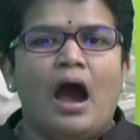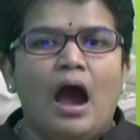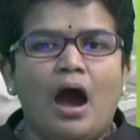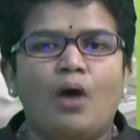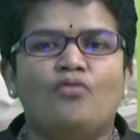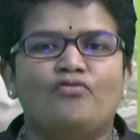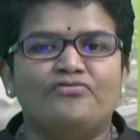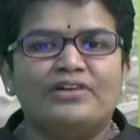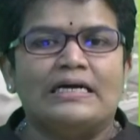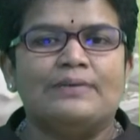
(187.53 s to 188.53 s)
how
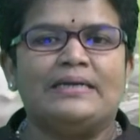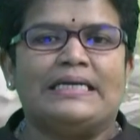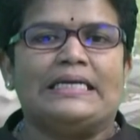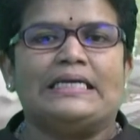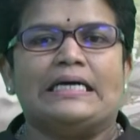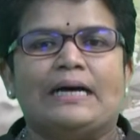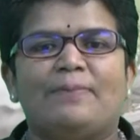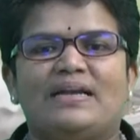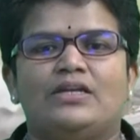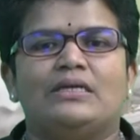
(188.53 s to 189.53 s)
firm in a
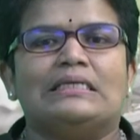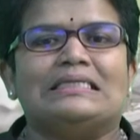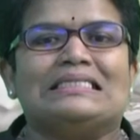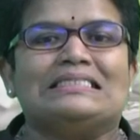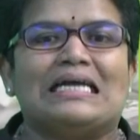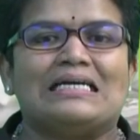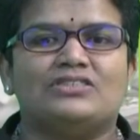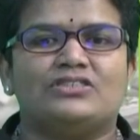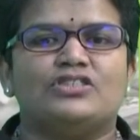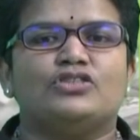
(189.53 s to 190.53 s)
particular
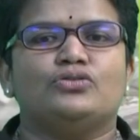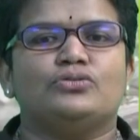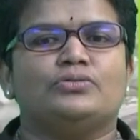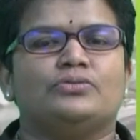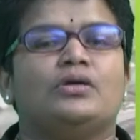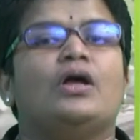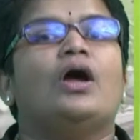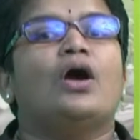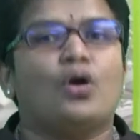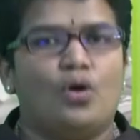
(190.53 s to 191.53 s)
industry should
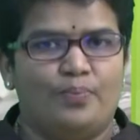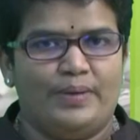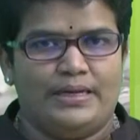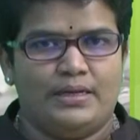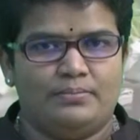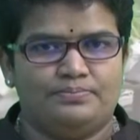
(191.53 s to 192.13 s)
compete.